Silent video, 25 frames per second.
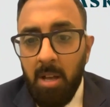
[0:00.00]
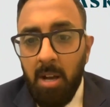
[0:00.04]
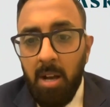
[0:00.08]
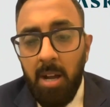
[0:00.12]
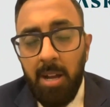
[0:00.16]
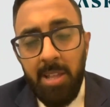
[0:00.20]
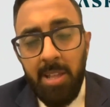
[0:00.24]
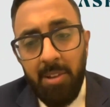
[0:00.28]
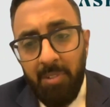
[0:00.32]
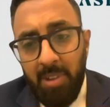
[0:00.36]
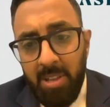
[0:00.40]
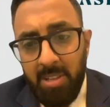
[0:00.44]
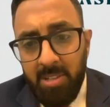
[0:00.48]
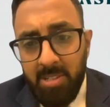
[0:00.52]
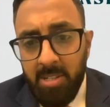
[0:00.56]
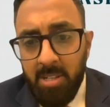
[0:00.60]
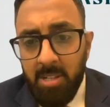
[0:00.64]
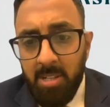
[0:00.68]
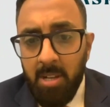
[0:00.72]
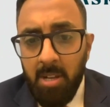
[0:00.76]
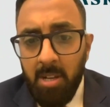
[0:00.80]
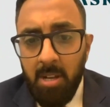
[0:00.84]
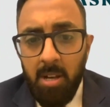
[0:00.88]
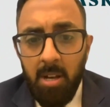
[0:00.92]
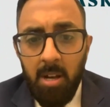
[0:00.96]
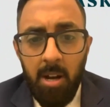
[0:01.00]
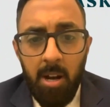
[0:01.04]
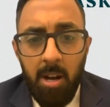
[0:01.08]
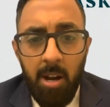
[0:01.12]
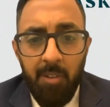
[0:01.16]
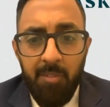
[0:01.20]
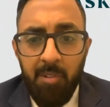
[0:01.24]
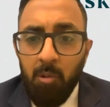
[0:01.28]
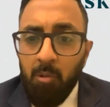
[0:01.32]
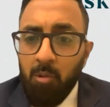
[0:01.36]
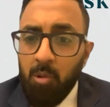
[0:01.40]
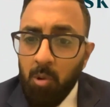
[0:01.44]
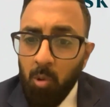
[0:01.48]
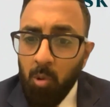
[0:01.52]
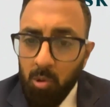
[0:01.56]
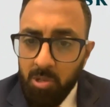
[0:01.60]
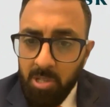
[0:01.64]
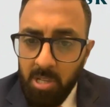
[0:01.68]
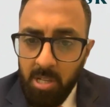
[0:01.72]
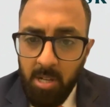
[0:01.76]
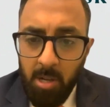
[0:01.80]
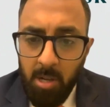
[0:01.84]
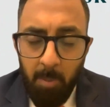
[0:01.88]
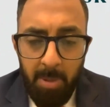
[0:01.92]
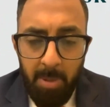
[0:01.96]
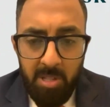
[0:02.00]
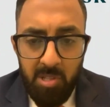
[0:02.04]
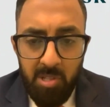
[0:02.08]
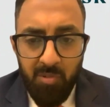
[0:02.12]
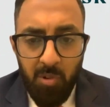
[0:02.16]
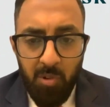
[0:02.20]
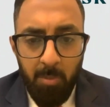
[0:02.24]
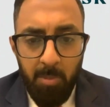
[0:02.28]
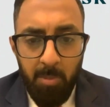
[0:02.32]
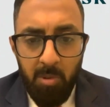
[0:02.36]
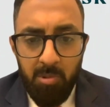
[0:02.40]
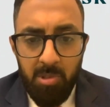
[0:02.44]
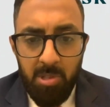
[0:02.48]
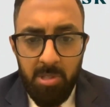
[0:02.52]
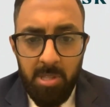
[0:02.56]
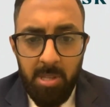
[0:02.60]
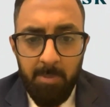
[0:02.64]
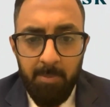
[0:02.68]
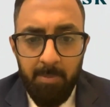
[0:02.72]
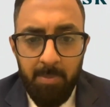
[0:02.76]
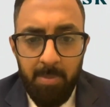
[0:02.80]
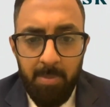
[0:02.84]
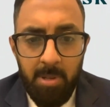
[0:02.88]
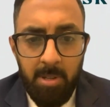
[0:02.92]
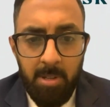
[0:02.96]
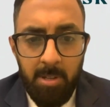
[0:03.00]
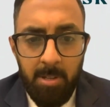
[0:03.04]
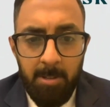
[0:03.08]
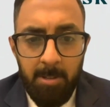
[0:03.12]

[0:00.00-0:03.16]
Request a few closing comments from you, Sandeep.